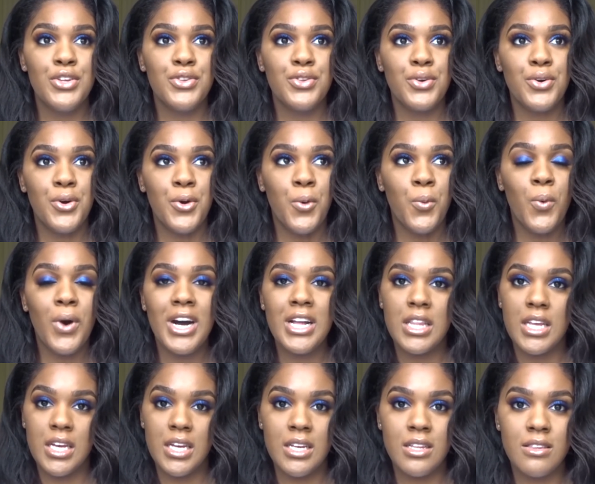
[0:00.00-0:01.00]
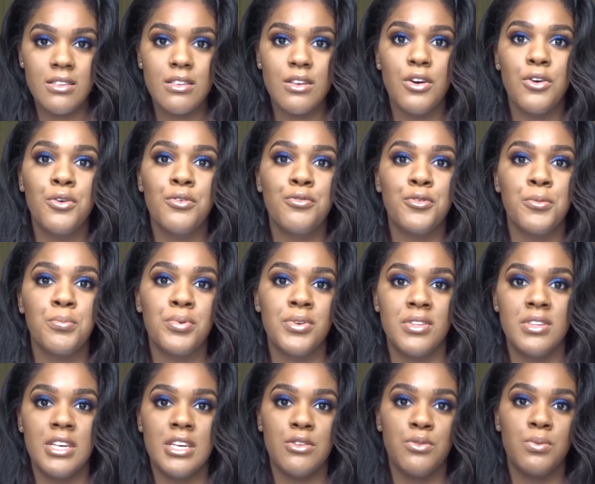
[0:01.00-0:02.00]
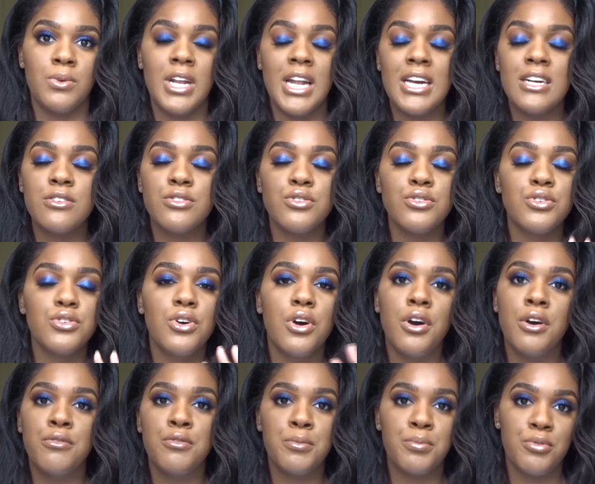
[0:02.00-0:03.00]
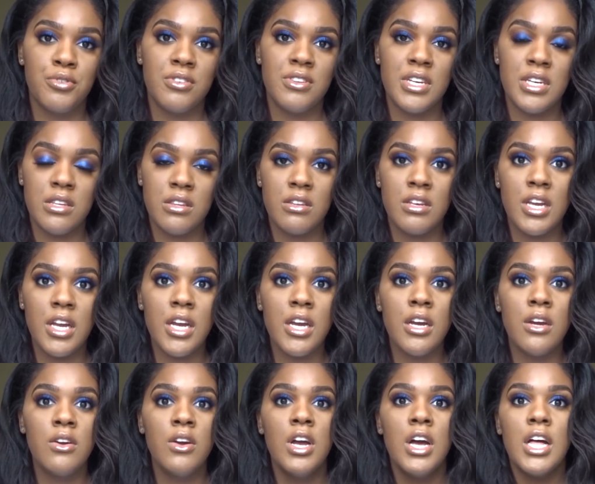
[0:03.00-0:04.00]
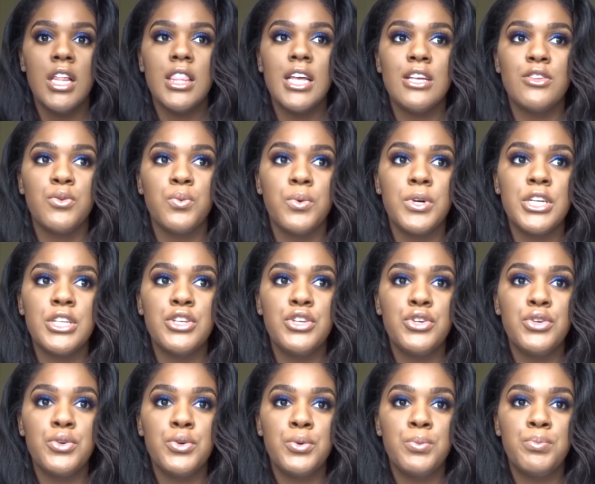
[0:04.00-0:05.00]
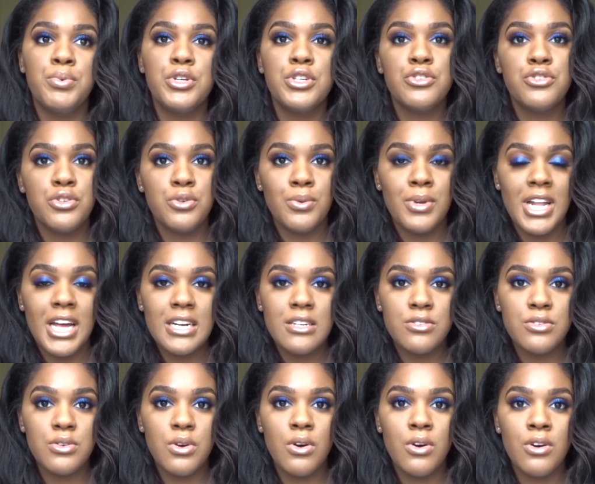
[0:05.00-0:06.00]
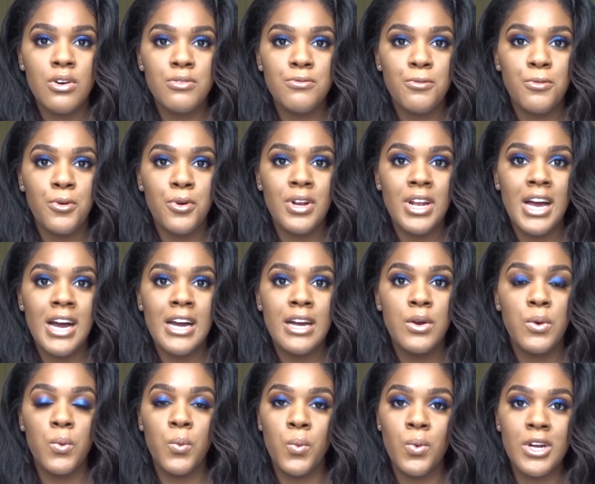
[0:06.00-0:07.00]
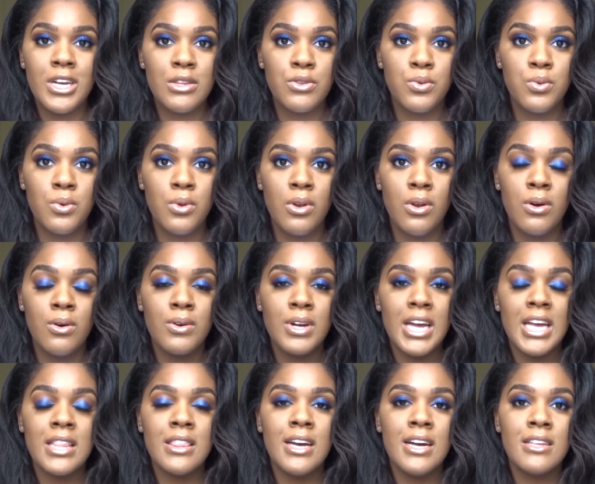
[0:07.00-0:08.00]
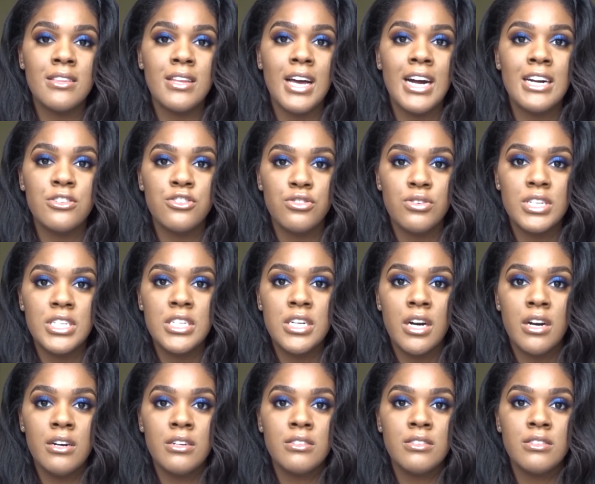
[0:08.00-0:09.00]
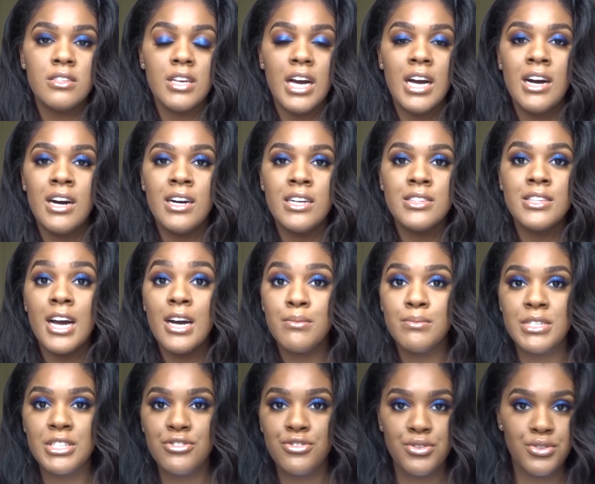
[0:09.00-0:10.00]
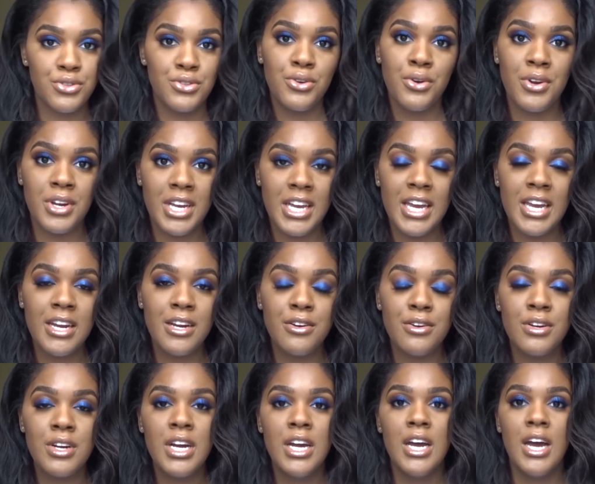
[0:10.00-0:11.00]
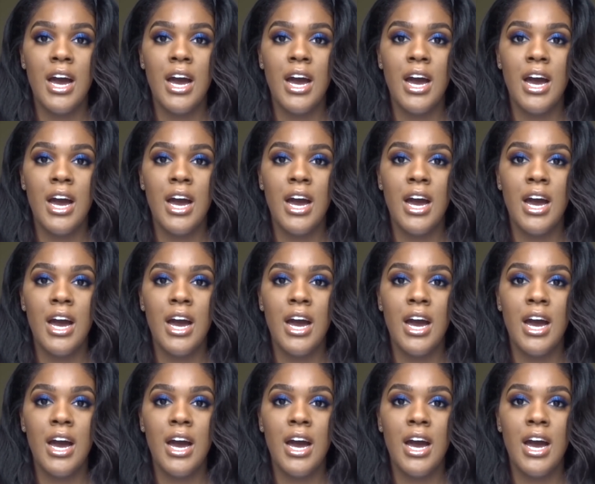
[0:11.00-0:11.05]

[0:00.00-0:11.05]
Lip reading: So what is over processed relaxer? Over processed hair, that's when you put your relaxer on for like way too long and that actually cause damage to your hair.